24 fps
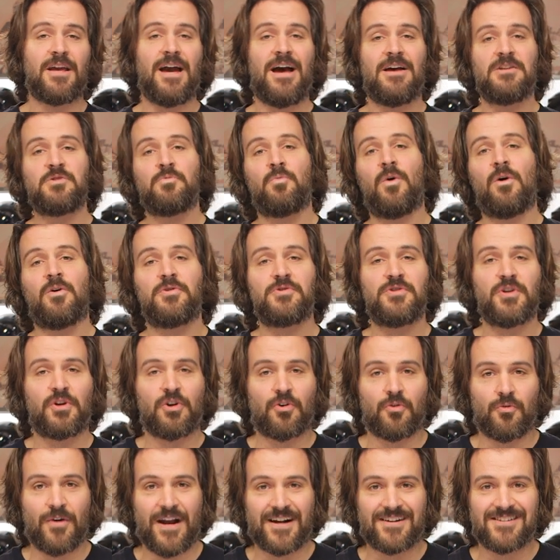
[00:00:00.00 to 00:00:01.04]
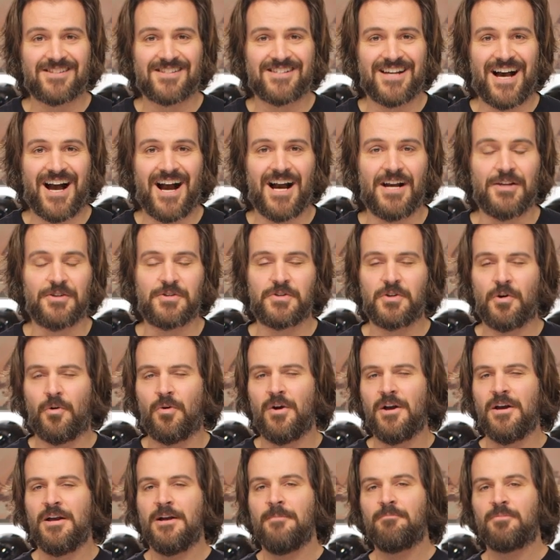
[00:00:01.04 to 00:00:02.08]
as well as the correct size.
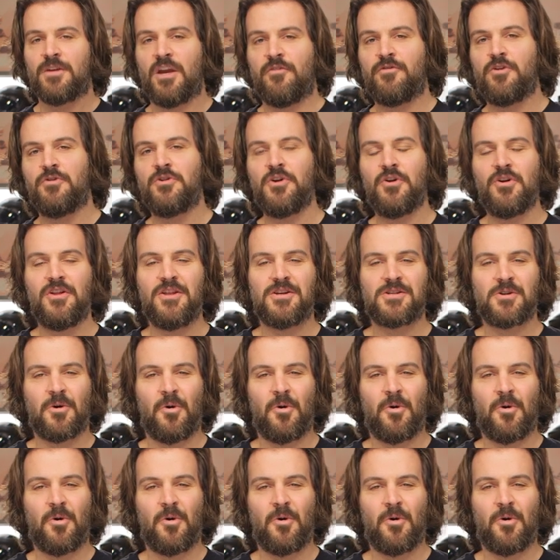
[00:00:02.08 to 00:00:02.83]
So if you're new to this